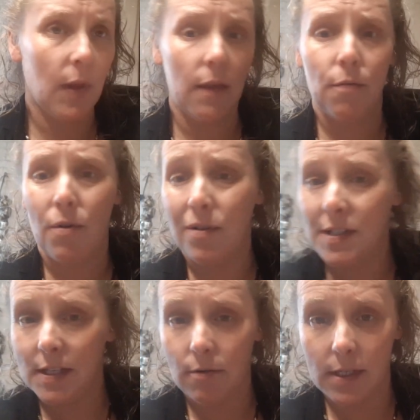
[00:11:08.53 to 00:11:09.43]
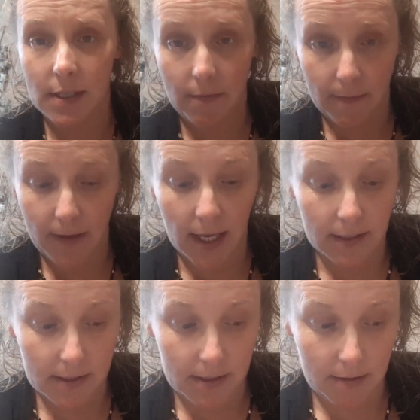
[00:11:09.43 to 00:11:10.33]
Through a series of
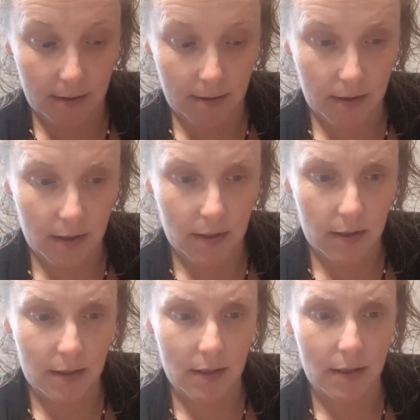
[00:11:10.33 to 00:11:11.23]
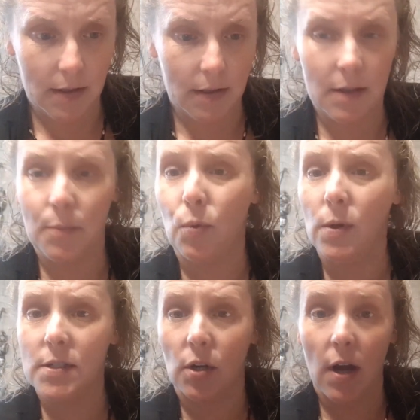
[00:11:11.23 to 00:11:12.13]
events, the
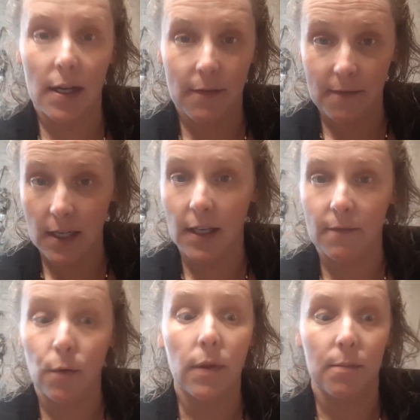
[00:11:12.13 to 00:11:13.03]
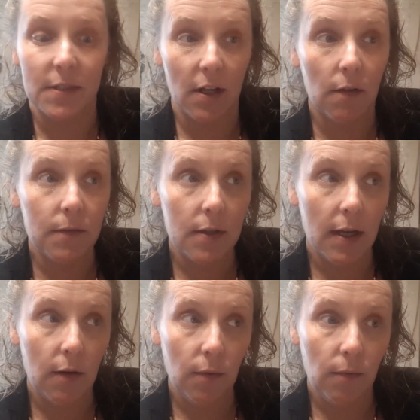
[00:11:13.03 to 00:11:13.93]
boys are kind of fending for themselves
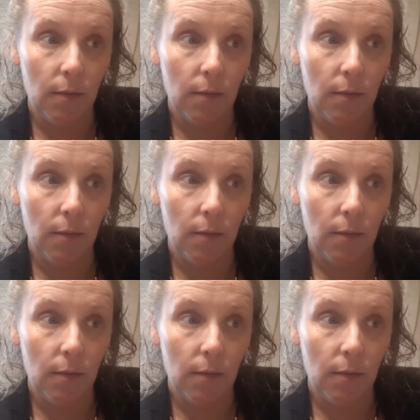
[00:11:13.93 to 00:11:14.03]
now.